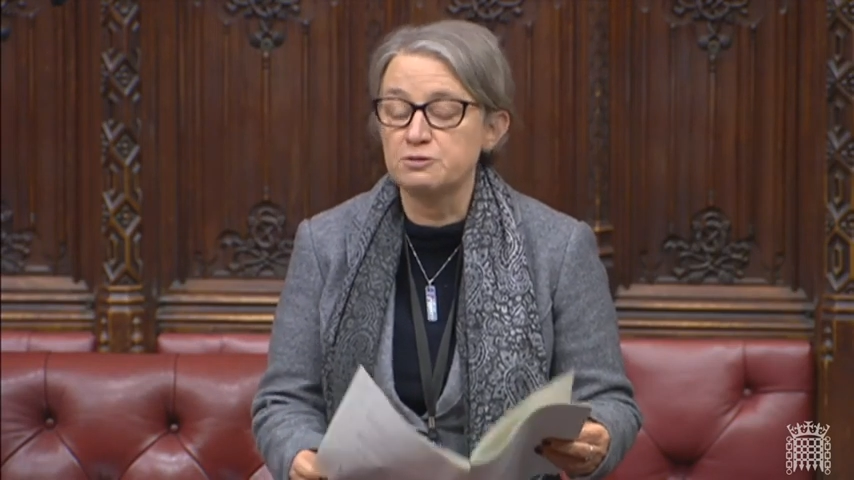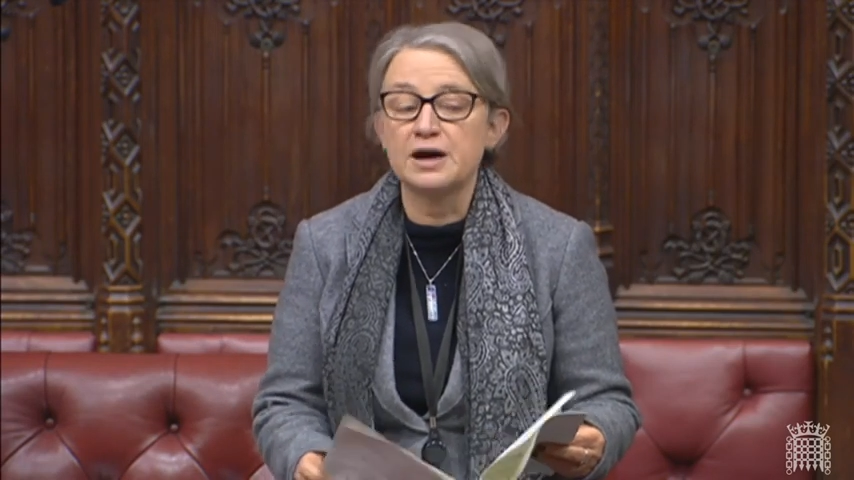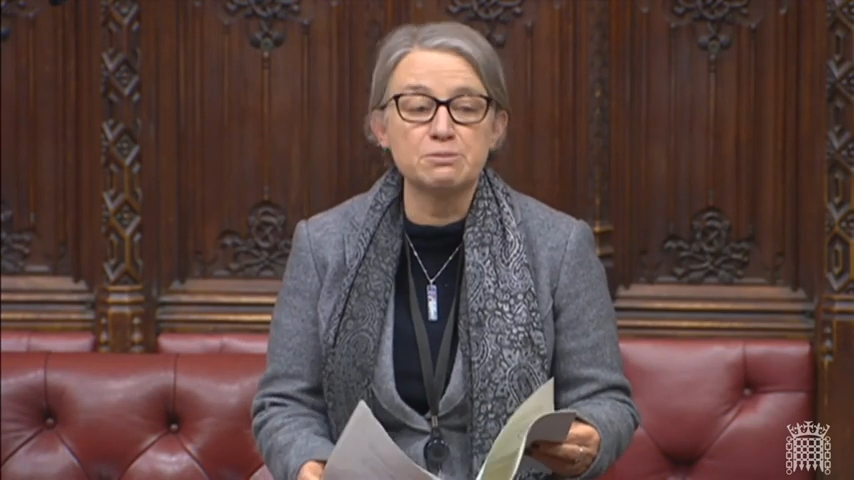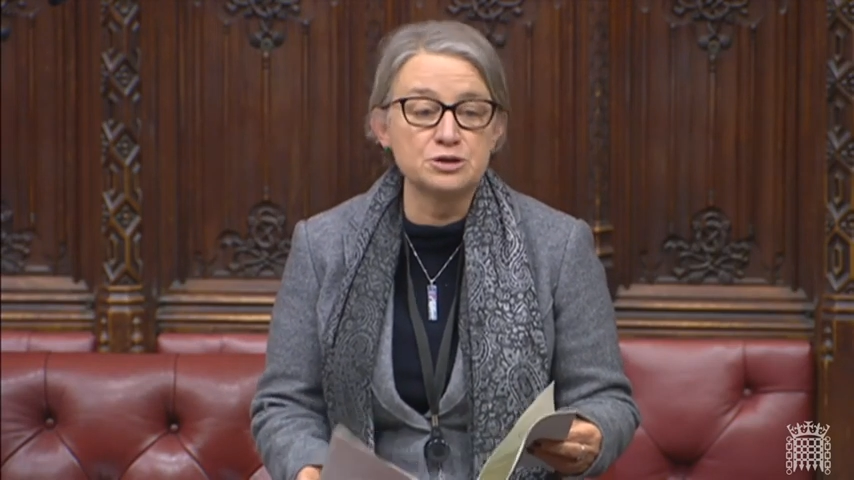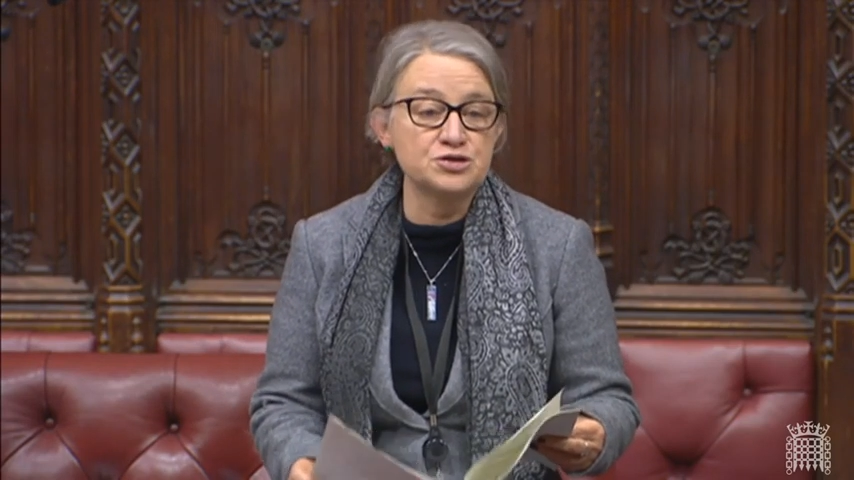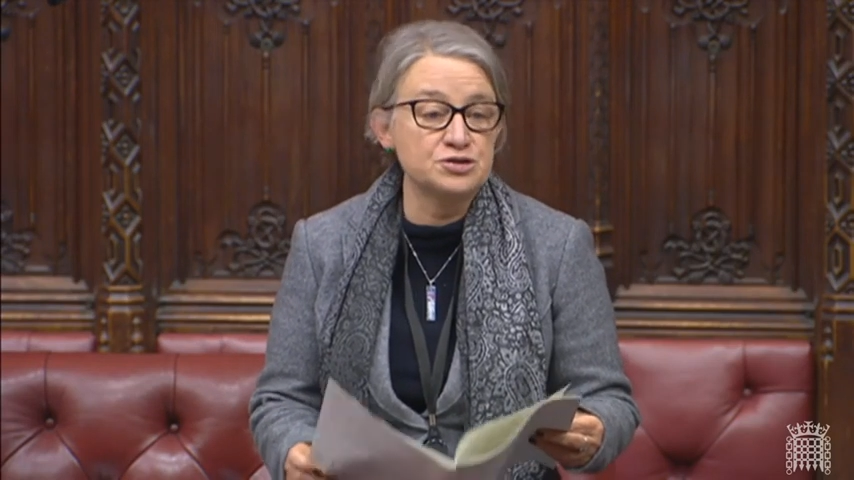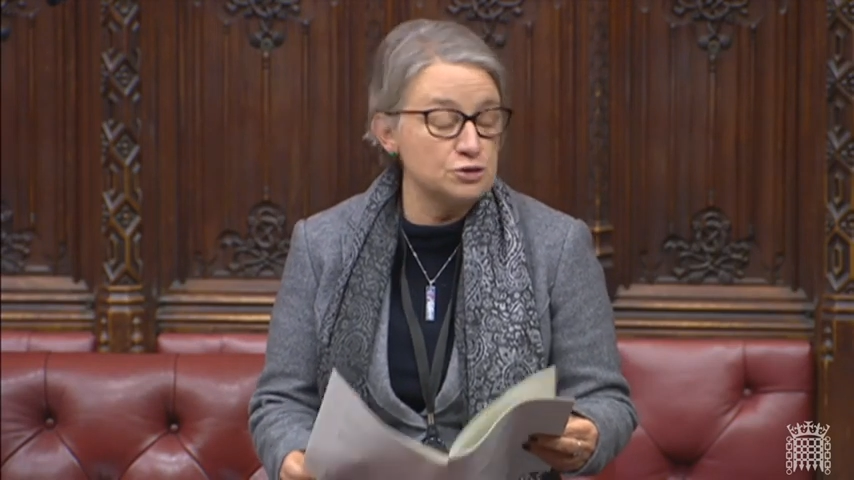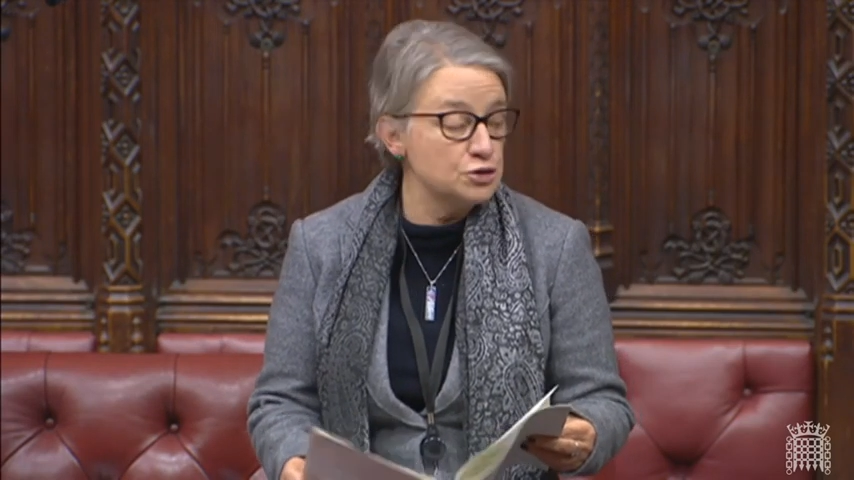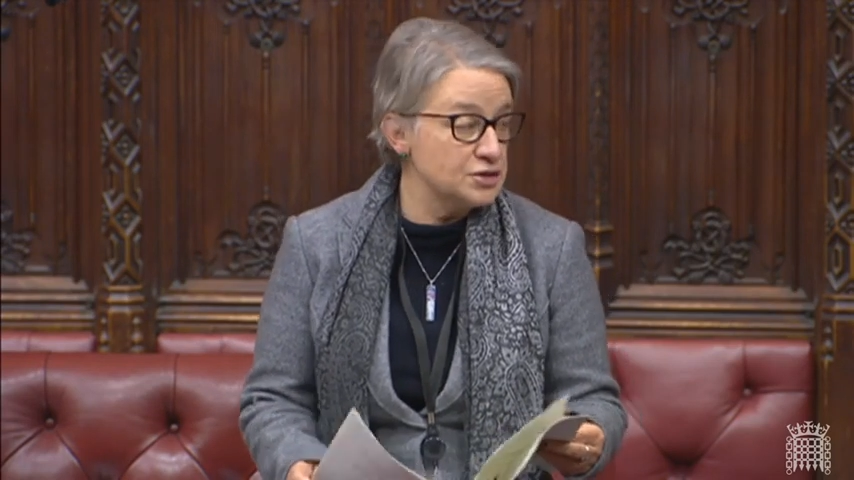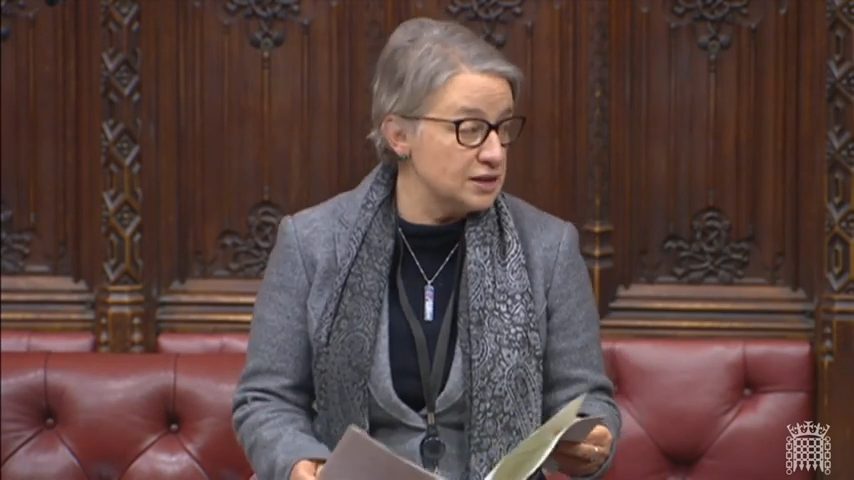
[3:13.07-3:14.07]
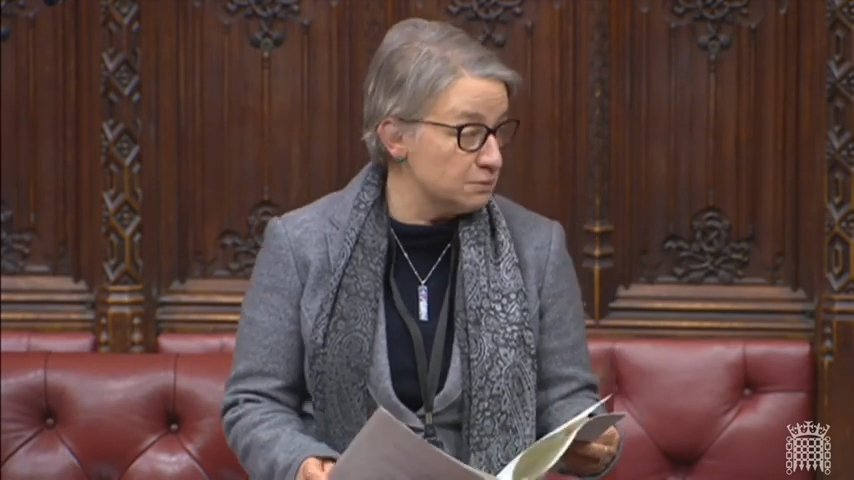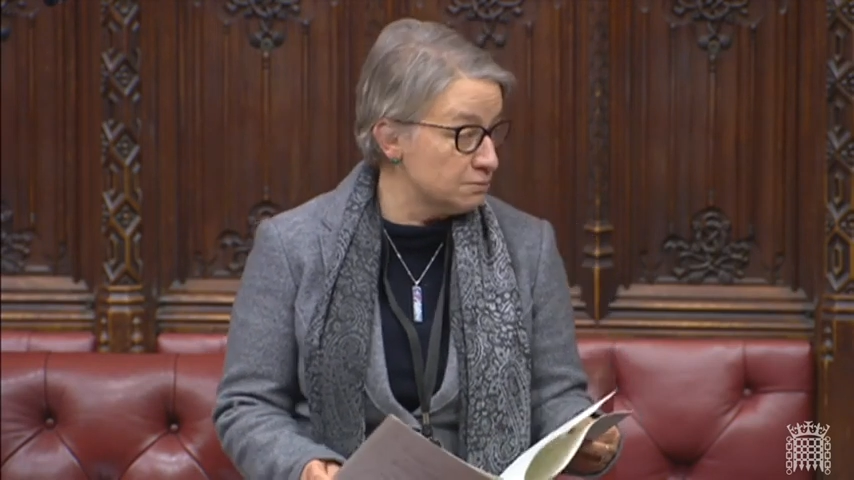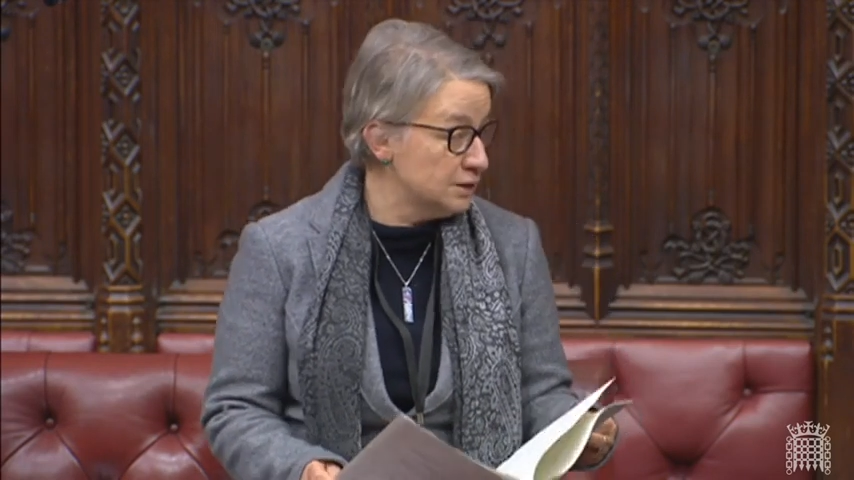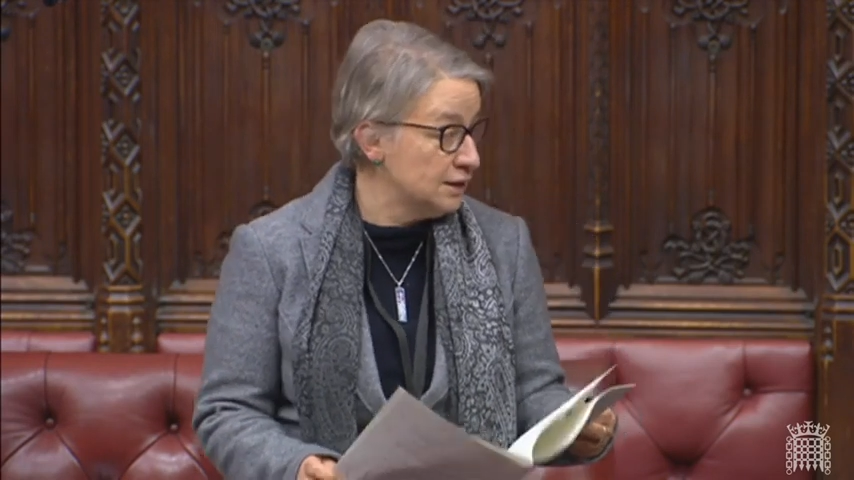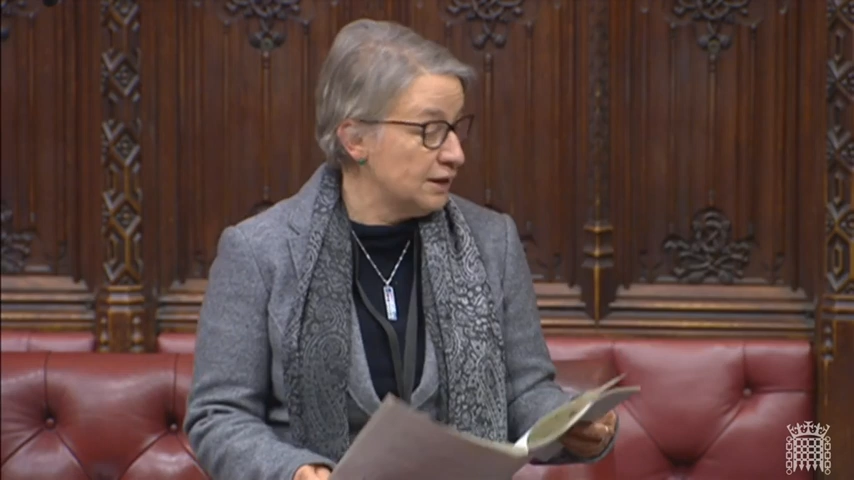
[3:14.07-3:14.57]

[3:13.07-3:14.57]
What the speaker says: farmers using them